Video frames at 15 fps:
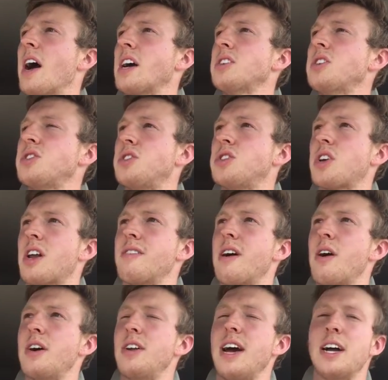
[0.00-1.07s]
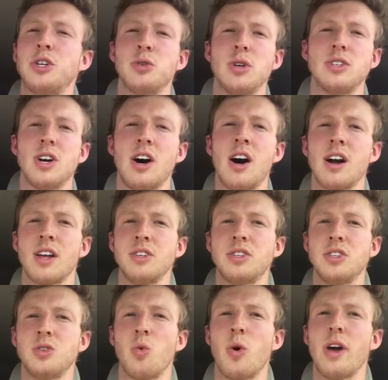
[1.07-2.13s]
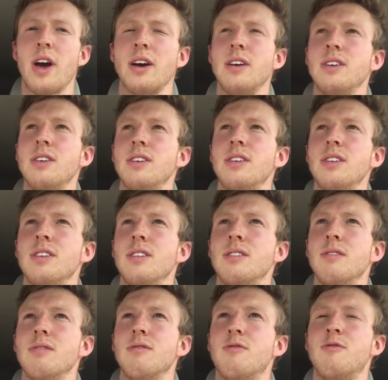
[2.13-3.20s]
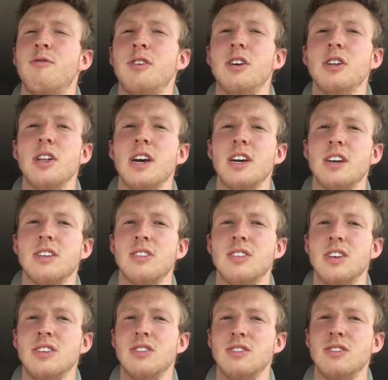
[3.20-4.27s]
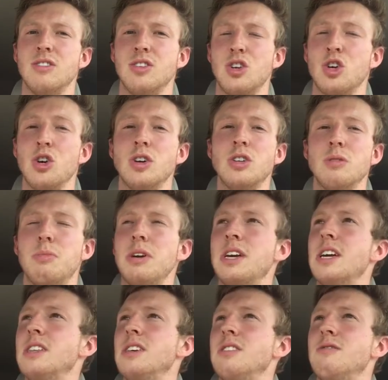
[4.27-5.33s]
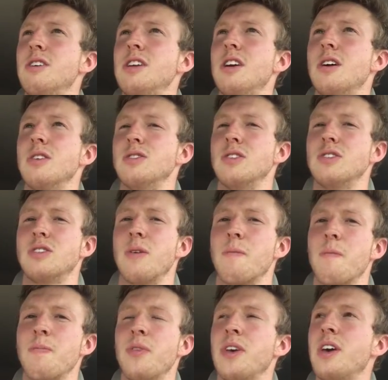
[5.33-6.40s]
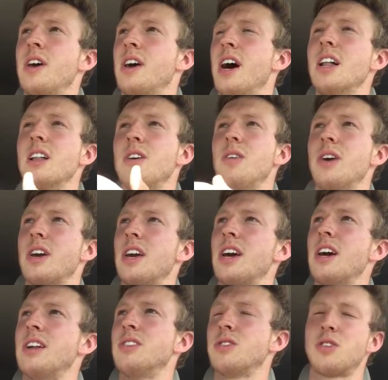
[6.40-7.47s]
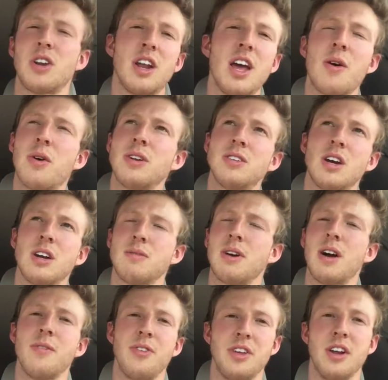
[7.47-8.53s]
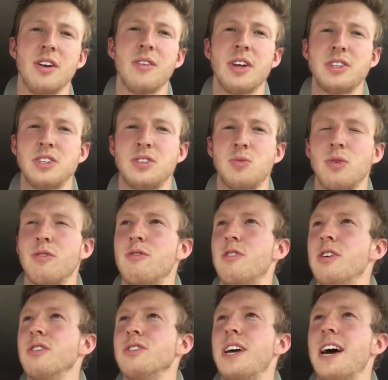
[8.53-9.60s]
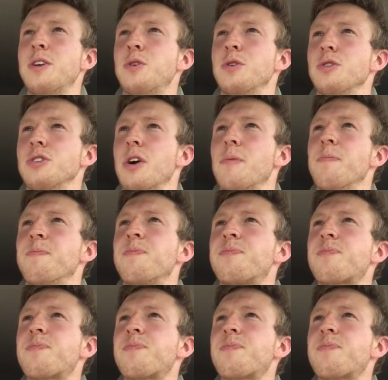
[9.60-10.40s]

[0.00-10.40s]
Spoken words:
guess it's just kind of how I naturally talk. It's just the way I feel like it is good to begin these videos is, hello again. So today I want to talk about, you know, that's just what feels natural. So